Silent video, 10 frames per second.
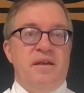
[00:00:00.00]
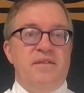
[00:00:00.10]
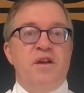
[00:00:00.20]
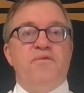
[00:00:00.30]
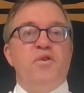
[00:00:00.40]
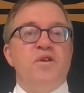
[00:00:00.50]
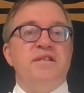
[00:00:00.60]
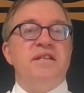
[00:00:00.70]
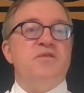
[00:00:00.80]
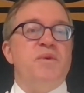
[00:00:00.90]
Therefore,
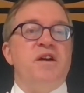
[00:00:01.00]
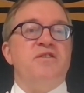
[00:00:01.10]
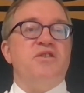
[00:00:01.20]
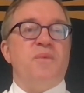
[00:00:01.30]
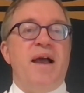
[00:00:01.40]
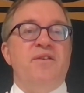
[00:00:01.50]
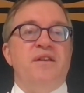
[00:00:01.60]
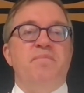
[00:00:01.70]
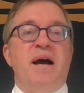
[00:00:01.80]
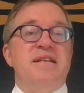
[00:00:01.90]
since we are
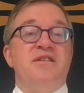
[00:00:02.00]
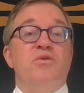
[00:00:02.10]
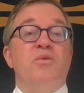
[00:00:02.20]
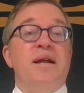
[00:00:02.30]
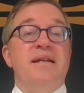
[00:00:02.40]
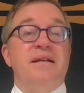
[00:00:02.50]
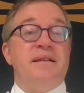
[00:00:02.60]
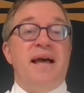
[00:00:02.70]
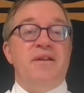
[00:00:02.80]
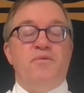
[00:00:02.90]
surrounded by so great a
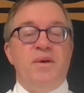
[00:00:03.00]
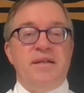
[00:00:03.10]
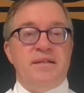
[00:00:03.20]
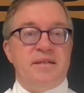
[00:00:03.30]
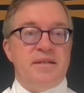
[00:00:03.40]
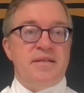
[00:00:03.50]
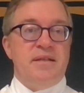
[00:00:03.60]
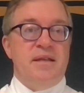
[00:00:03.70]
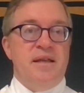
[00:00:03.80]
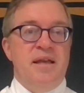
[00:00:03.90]
cloud of witnesses,
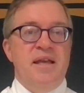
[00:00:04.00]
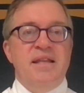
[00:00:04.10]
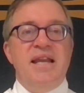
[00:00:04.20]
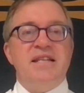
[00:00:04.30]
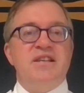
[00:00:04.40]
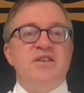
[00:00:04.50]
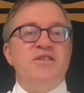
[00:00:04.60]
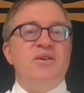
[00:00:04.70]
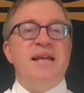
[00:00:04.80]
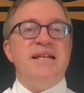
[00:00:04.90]
let us
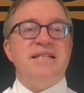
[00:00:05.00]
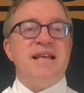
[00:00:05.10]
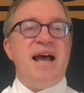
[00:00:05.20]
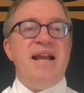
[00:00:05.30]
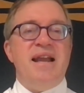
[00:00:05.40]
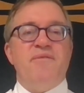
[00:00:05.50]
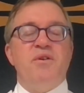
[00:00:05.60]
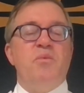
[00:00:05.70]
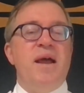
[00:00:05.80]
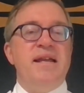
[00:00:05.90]
also lay aside
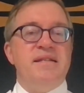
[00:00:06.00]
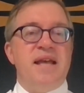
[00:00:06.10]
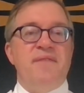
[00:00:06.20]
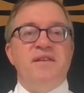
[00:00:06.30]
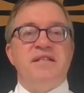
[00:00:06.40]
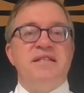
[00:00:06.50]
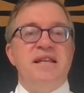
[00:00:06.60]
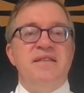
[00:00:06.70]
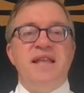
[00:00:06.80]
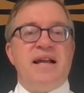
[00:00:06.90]
every weight and the
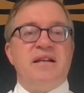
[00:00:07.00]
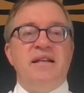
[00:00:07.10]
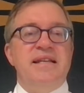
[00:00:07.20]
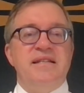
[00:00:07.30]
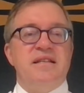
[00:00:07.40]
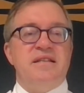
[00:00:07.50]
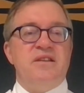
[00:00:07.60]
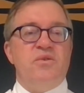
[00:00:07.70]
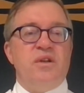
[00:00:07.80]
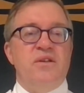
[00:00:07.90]
sin that clings
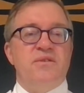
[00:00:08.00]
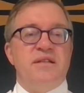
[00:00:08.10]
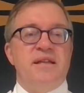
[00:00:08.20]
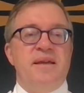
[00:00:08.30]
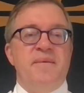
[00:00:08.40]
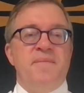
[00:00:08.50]
so closely.